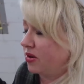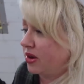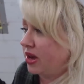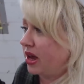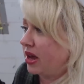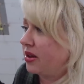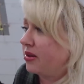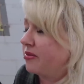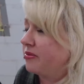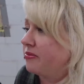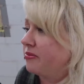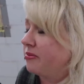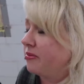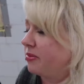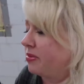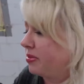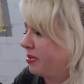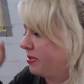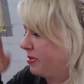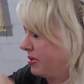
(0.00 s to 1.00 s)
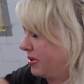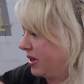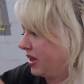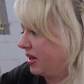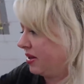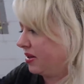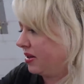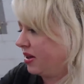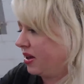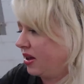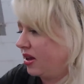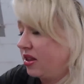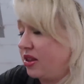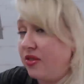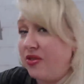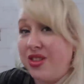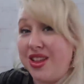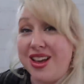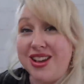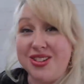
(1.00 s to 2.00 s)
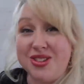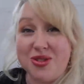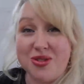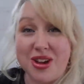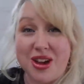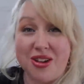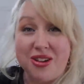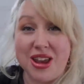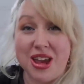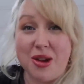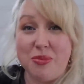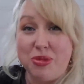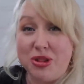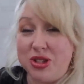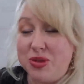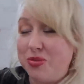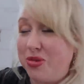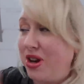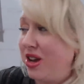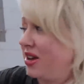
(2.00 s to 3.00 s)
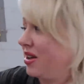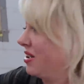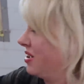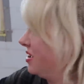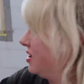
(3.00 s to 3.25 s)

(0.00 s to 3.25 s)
Okay. The flies are out. Happy spring.